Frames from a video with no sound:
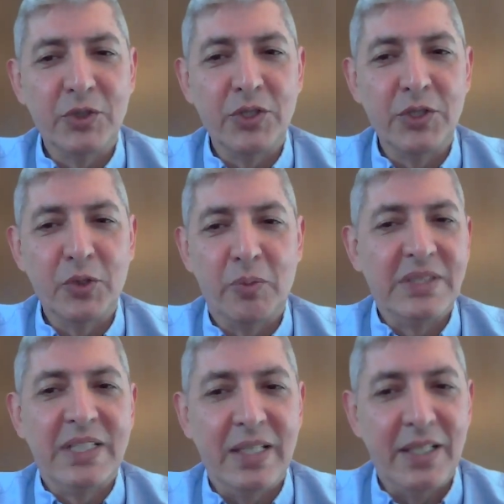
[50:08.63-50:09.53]
You're
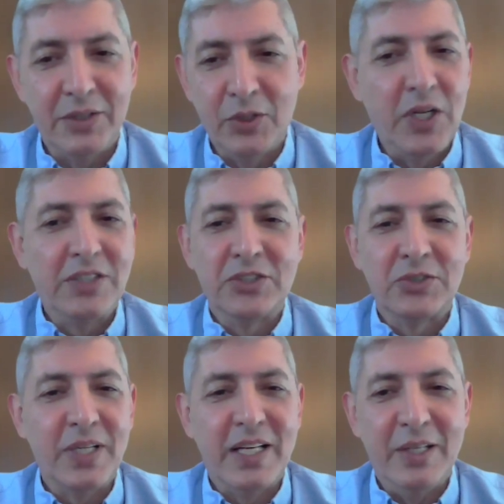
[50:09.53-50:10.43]
Brazilian. You're not
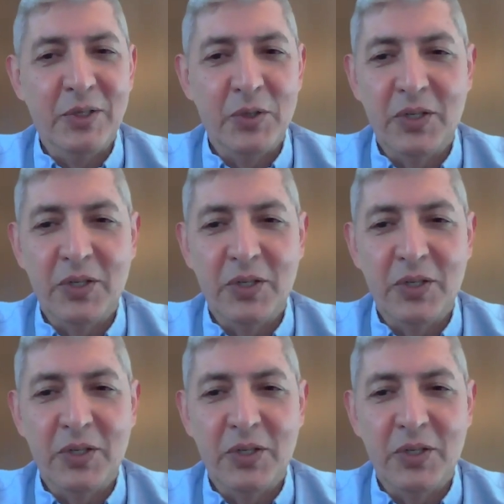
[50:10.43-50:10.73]
Israeli.